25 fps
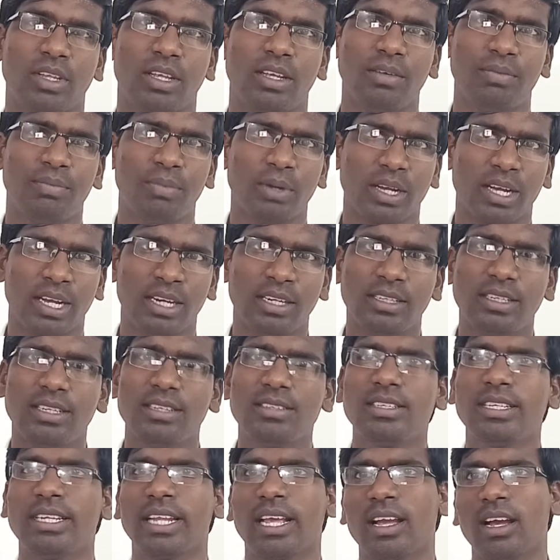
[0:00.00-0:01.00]
If a country
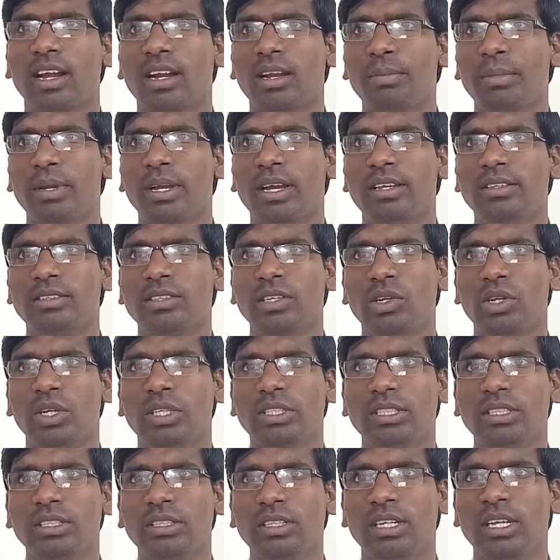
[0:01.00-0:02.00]
is in economic
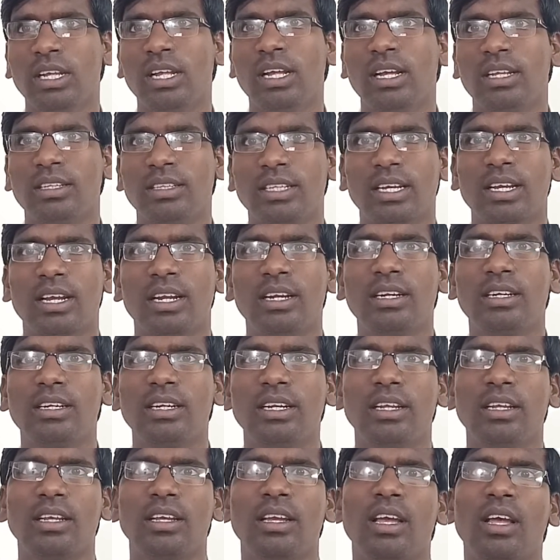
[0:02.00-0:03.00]
isolation, the
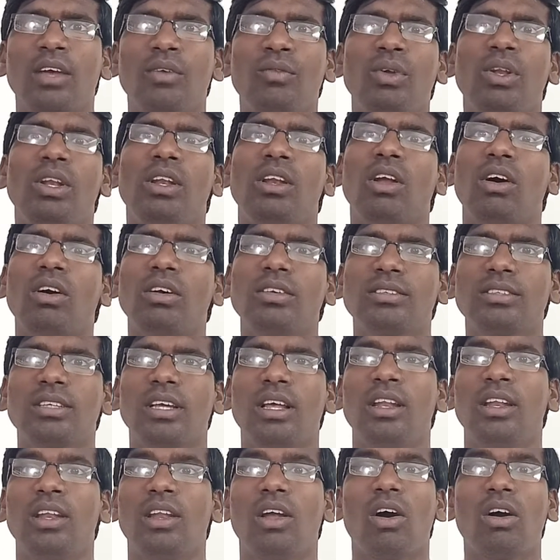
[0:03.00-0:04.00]
country will lose
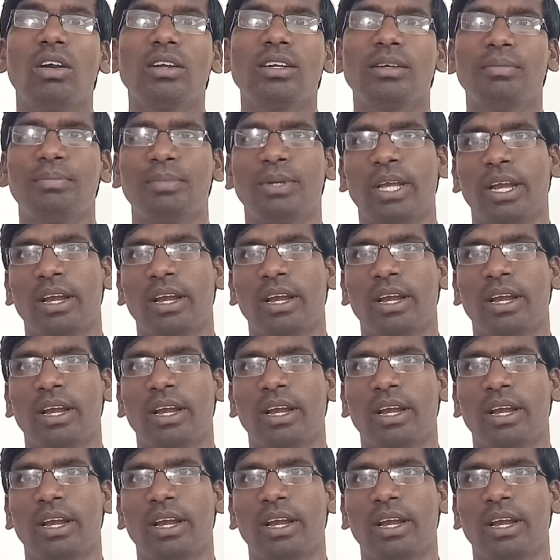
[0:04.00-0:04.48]
a lot of